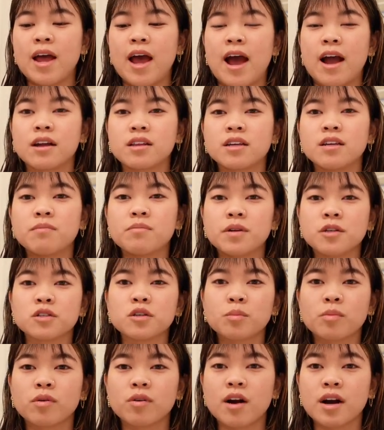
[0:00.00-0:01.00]
Acne
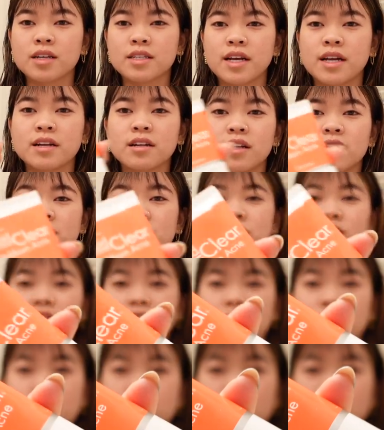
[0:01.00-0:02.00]
Benzoyl Peroxide Cleanser.
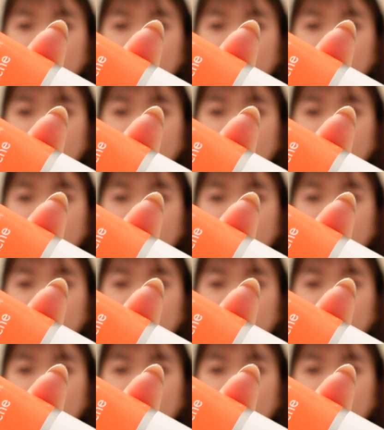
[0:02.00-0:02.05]
This is